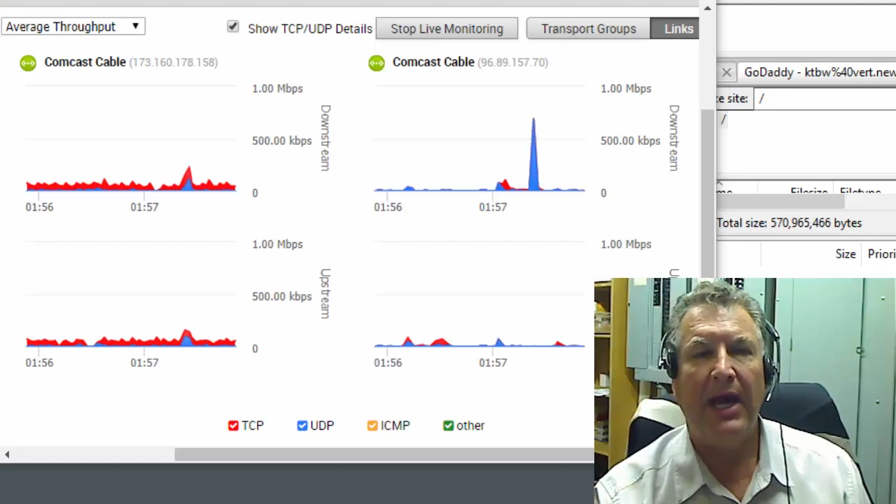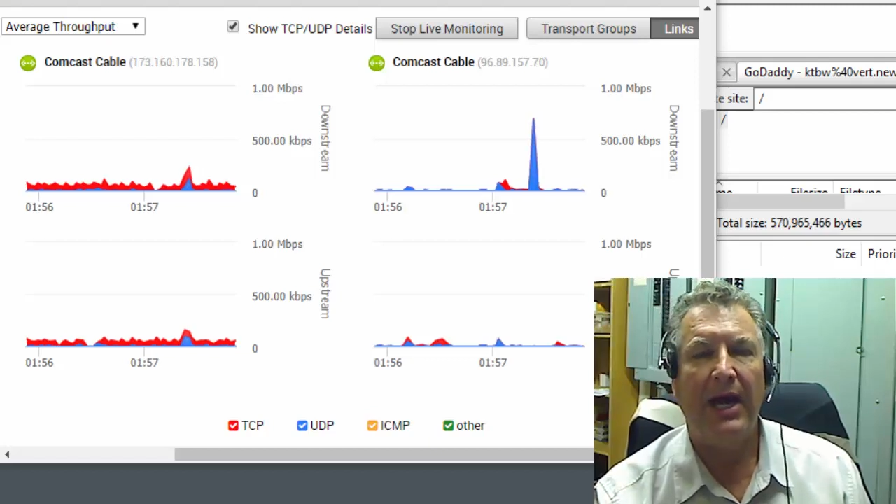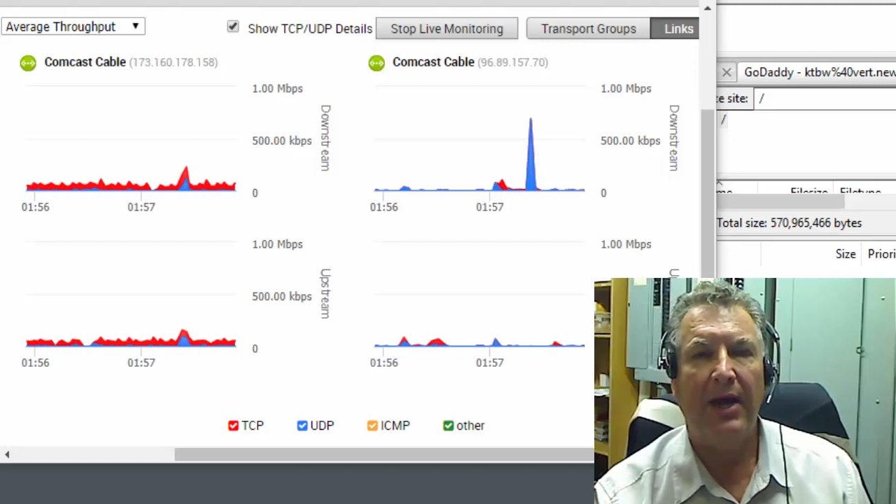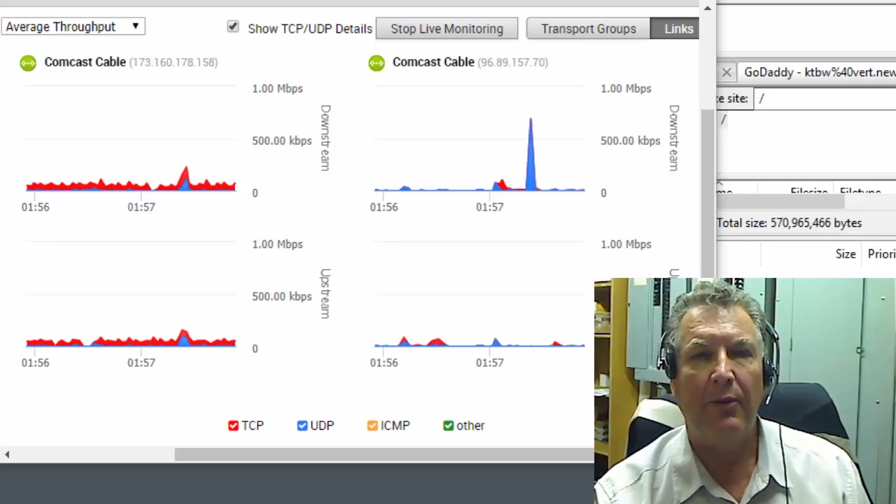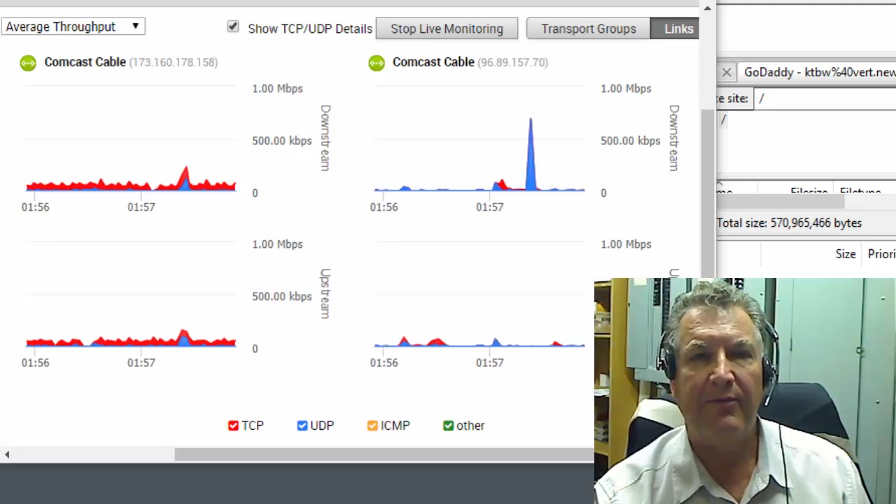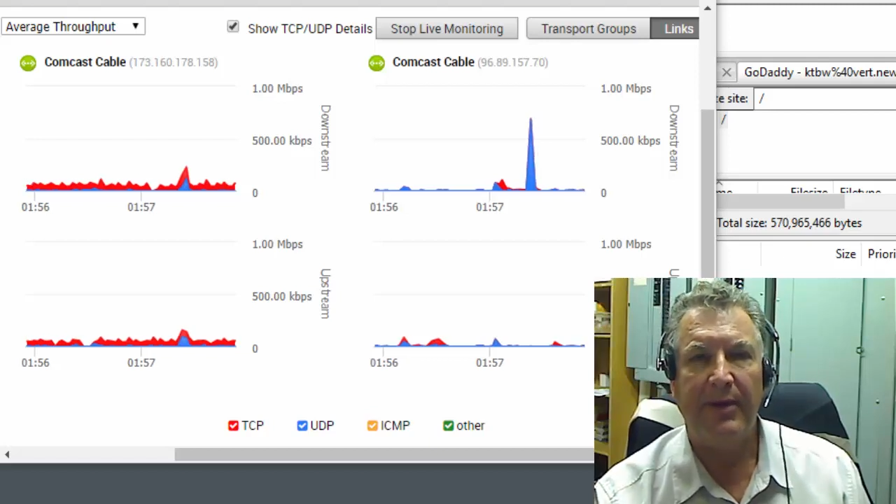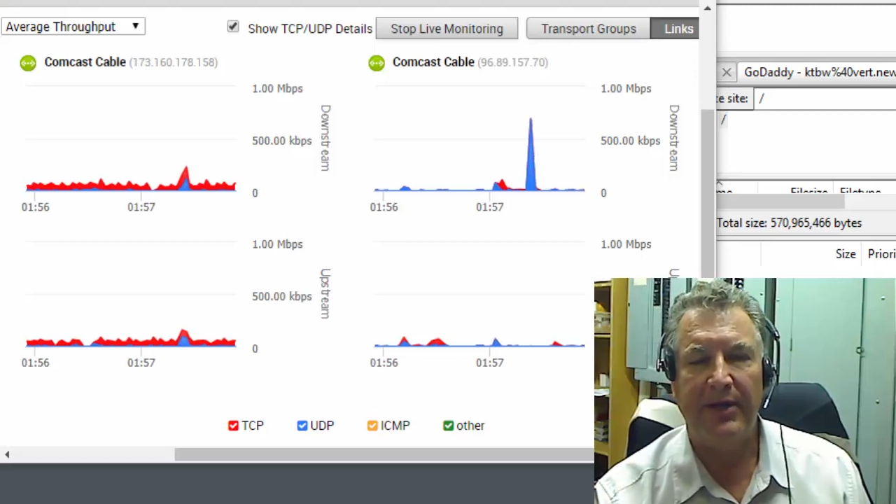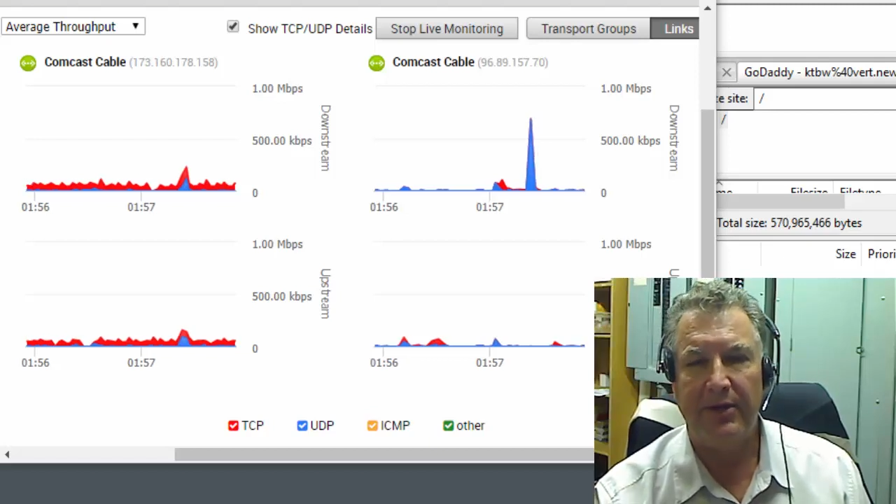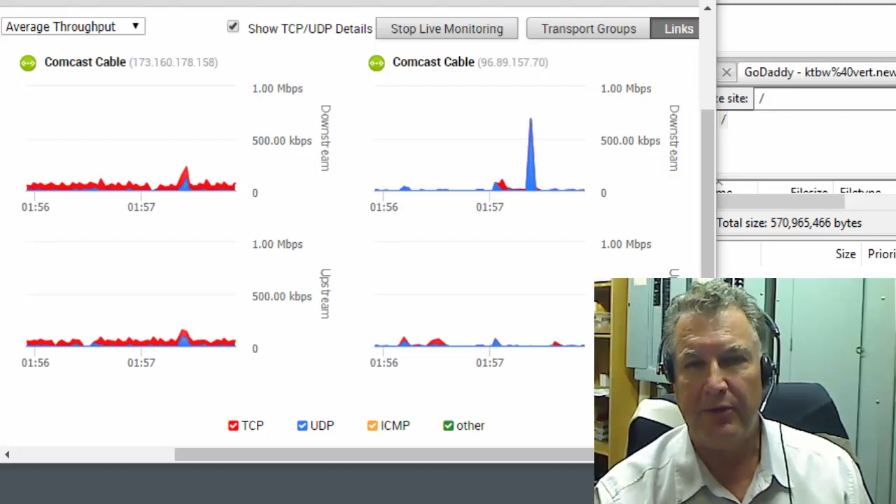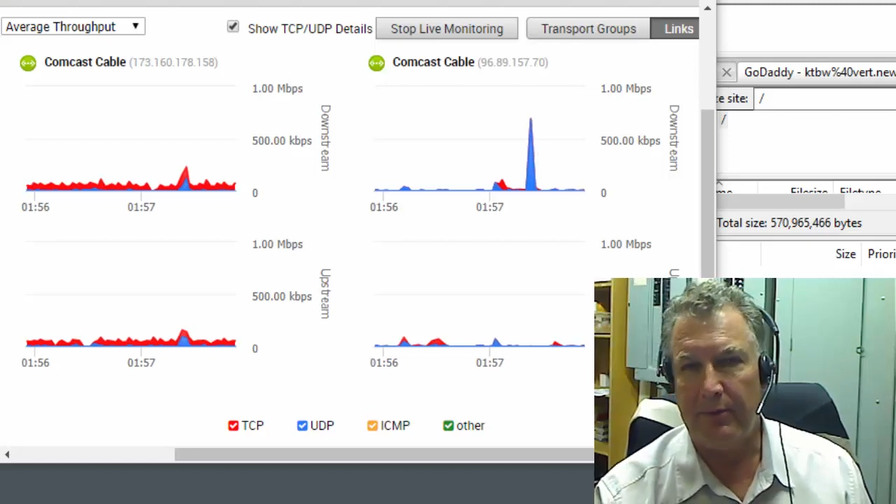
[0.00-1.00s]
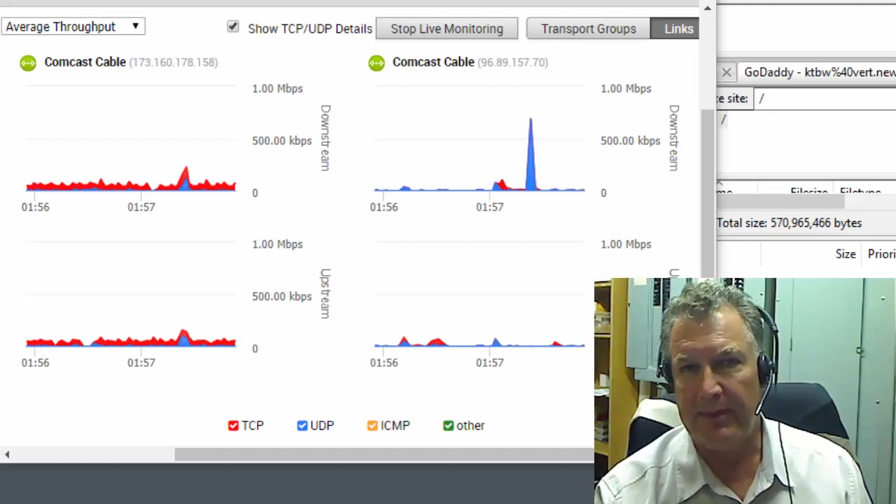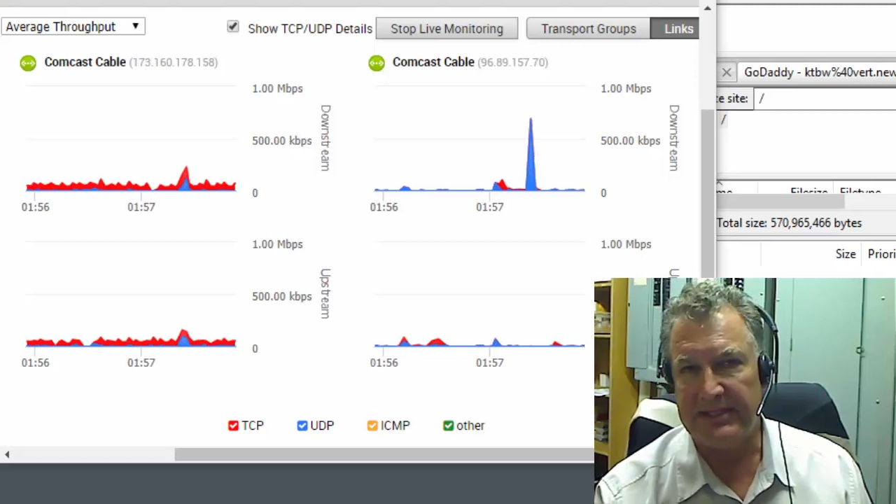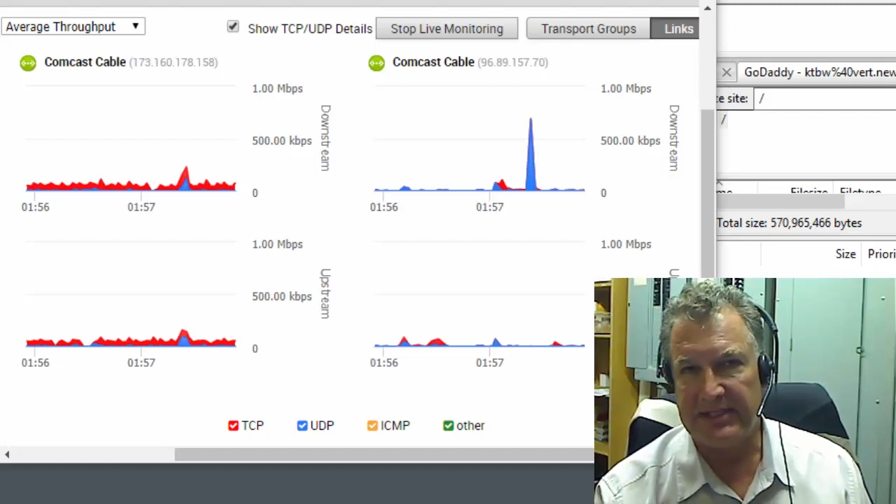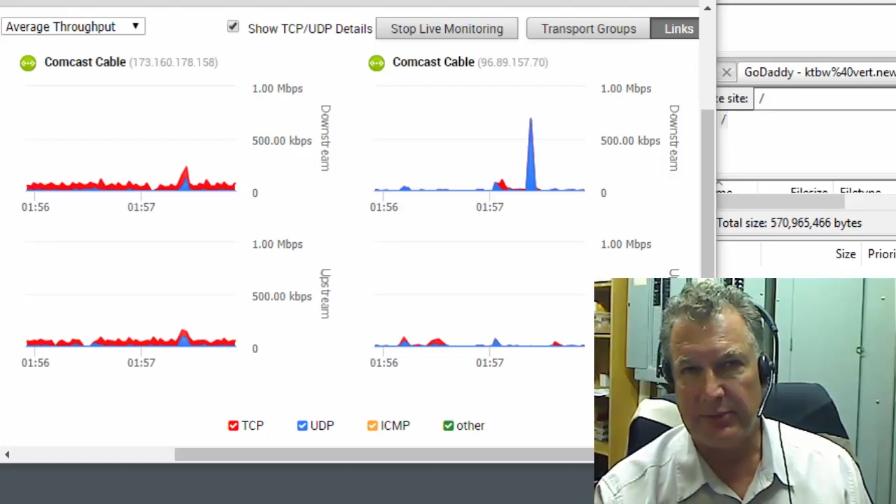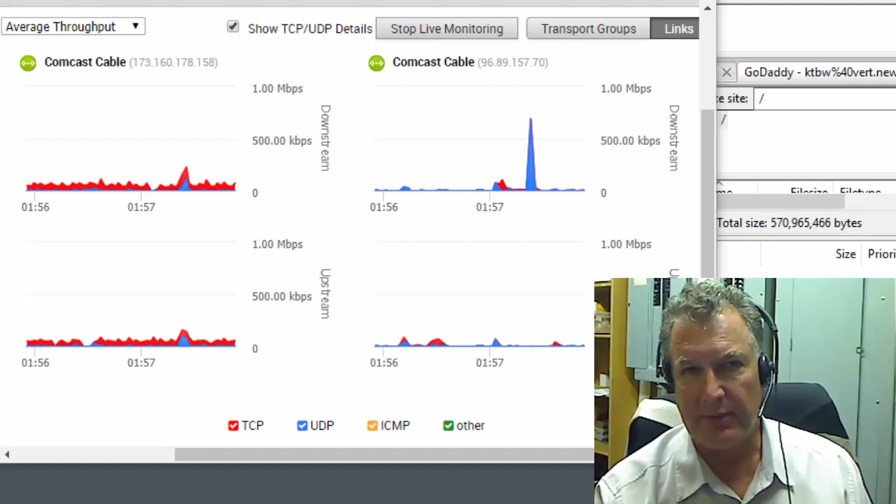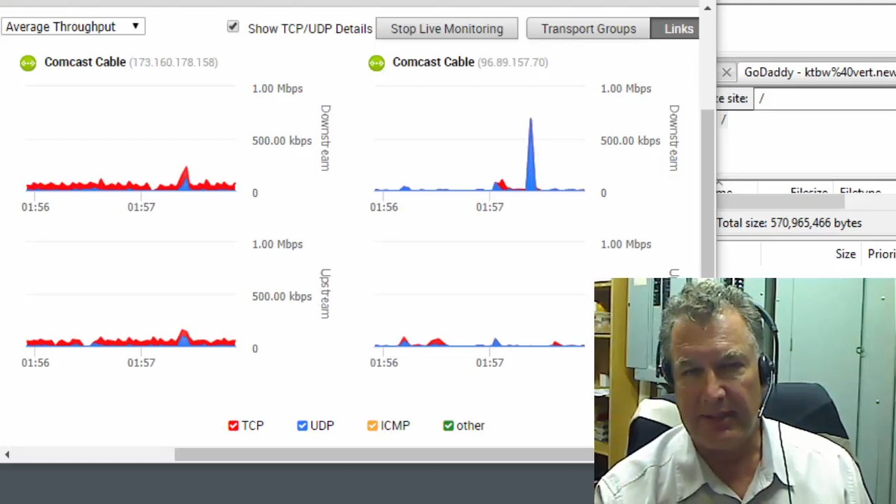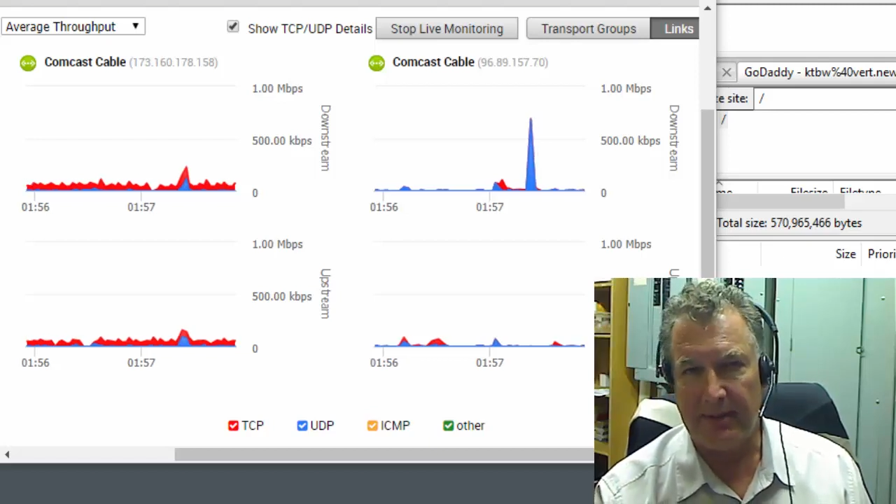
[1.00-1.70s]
uh, we've been doing business with